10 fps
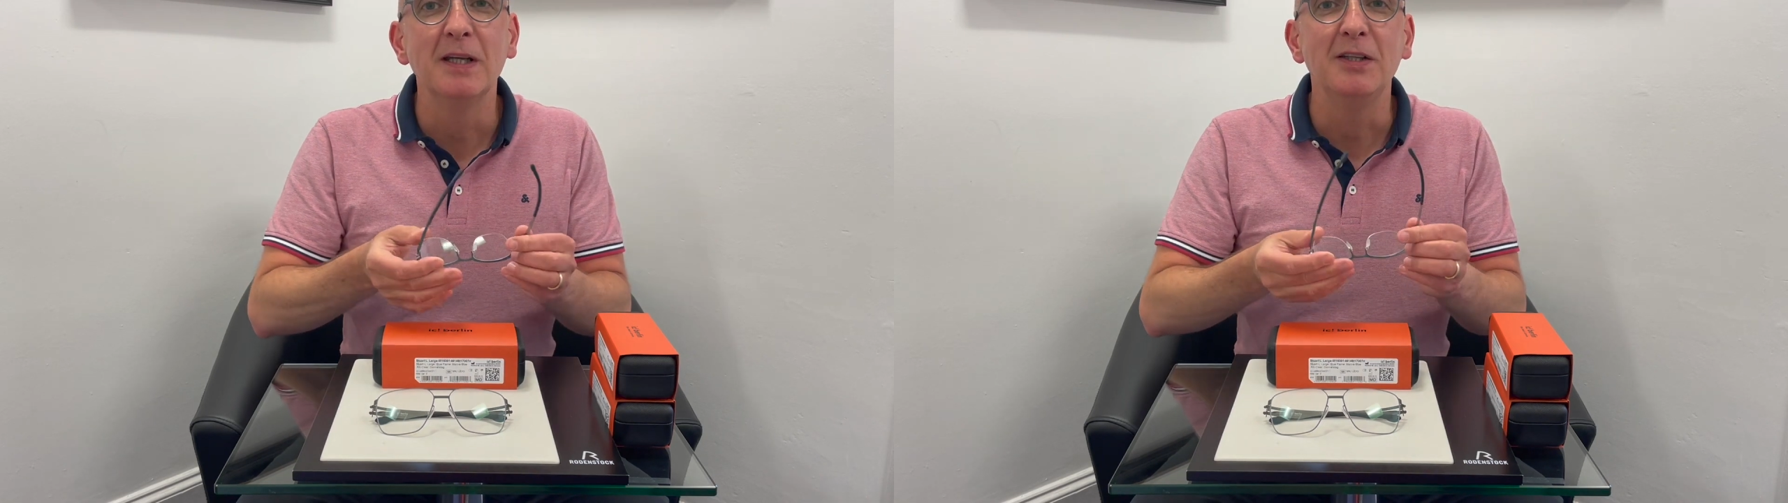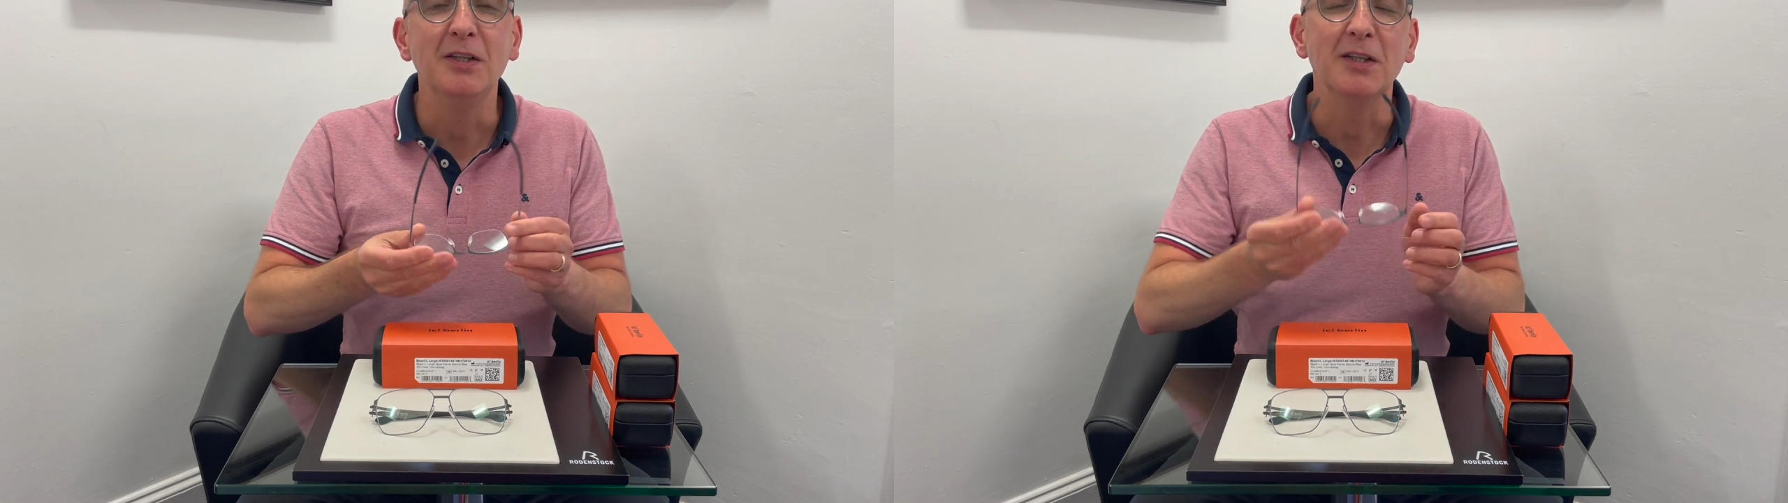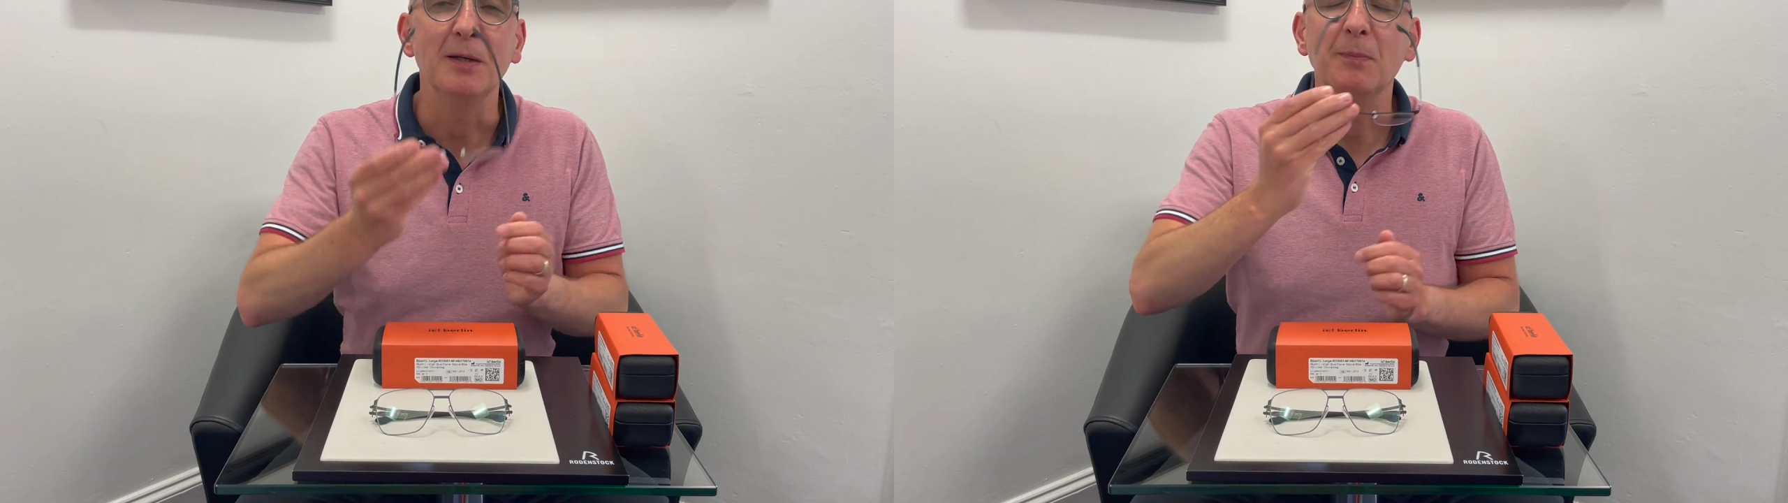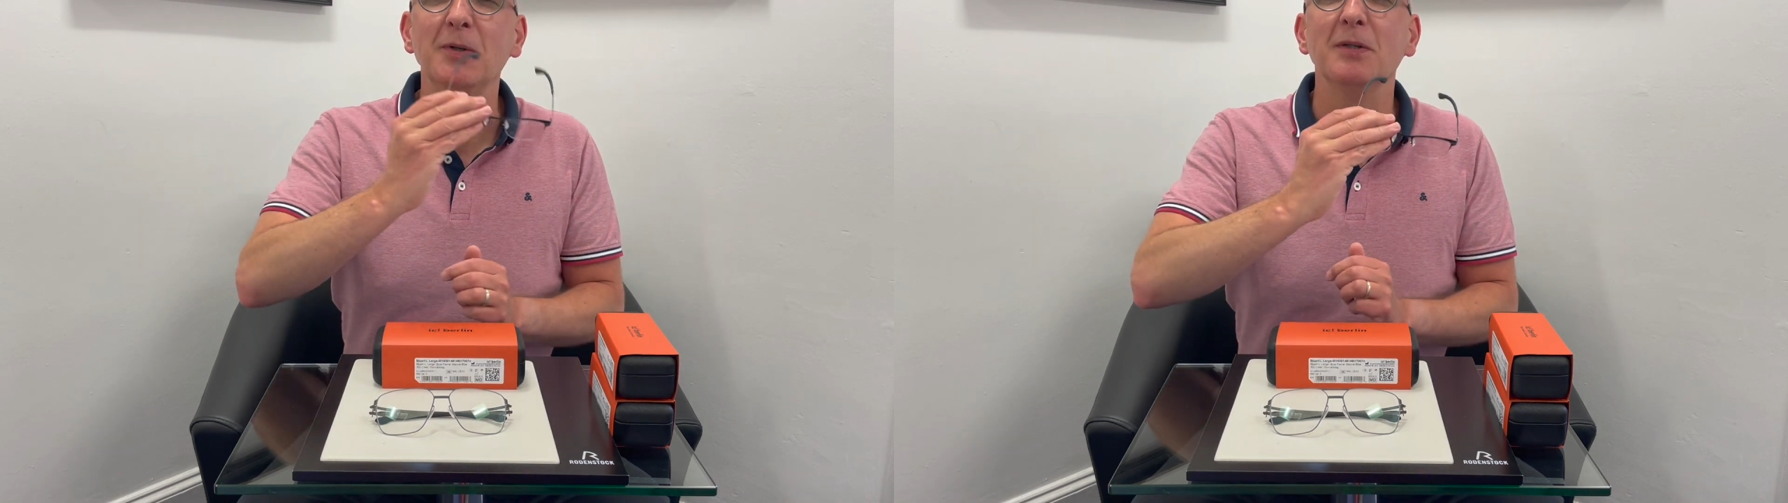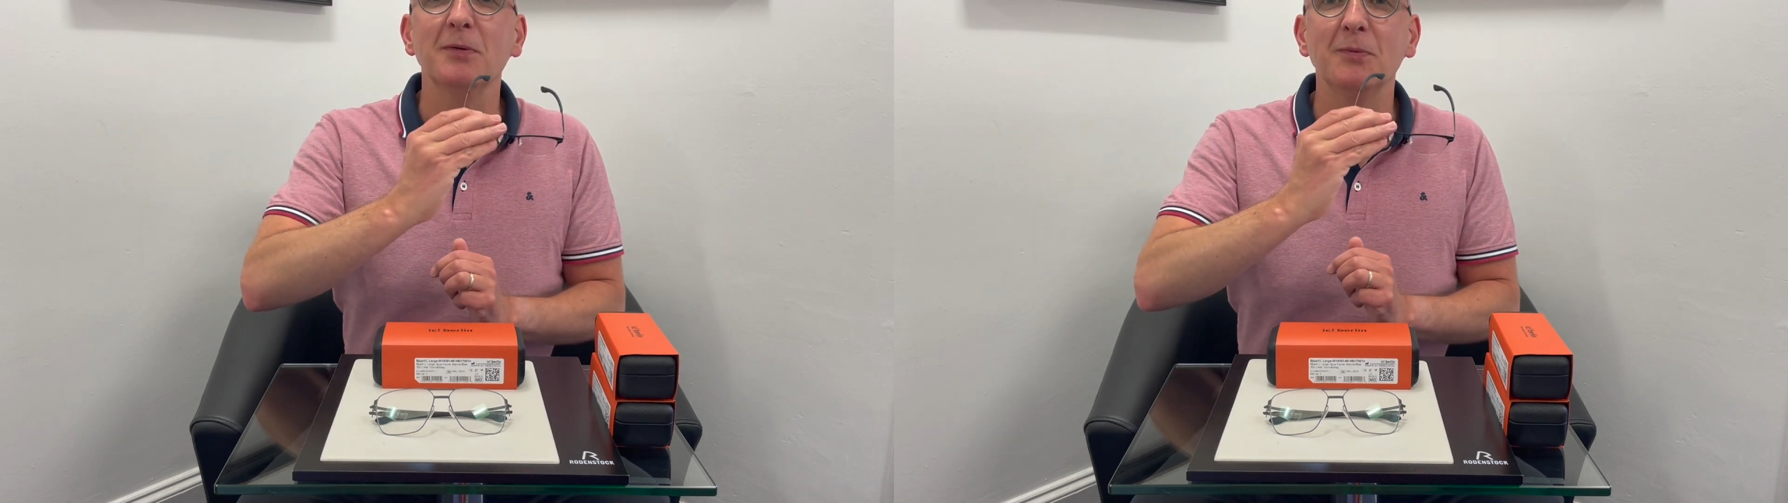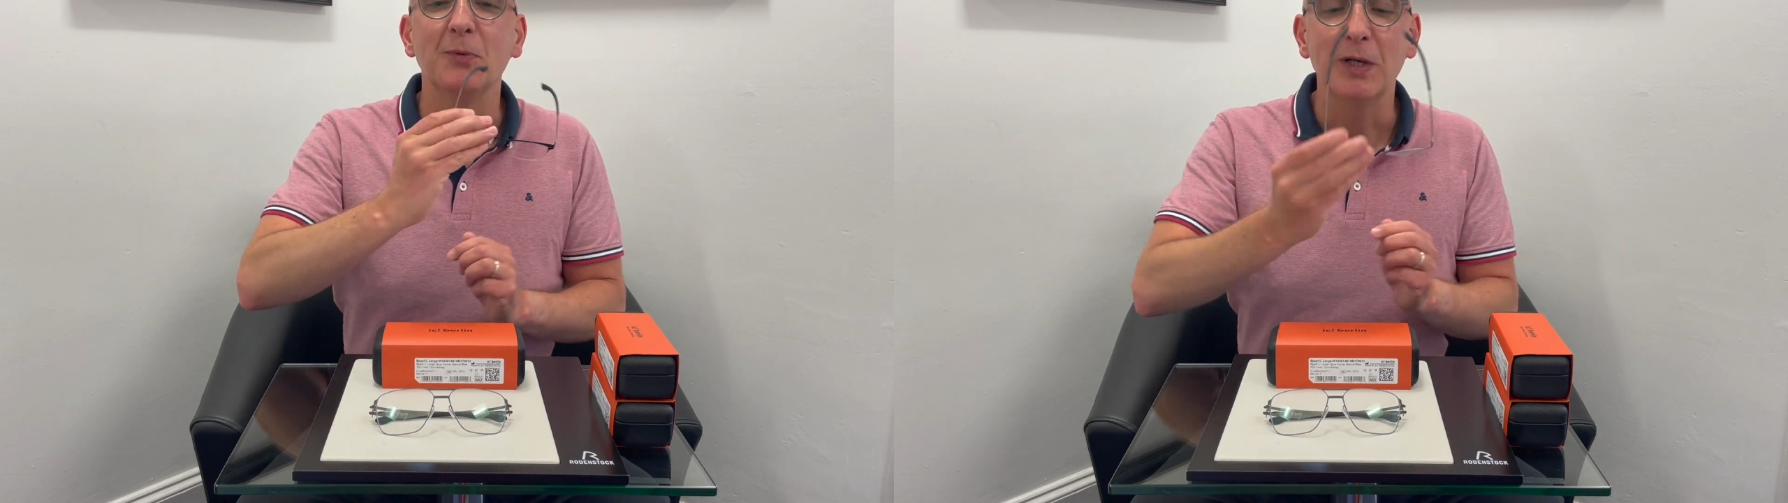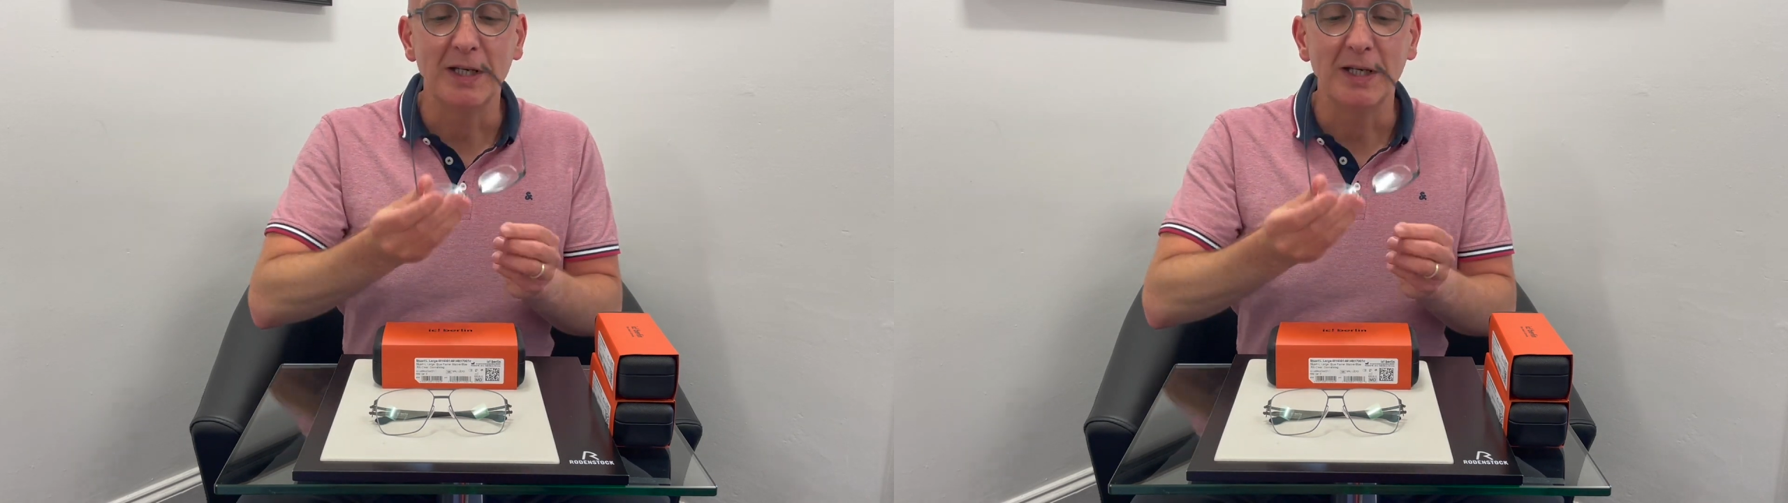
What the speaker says: you can put them on with one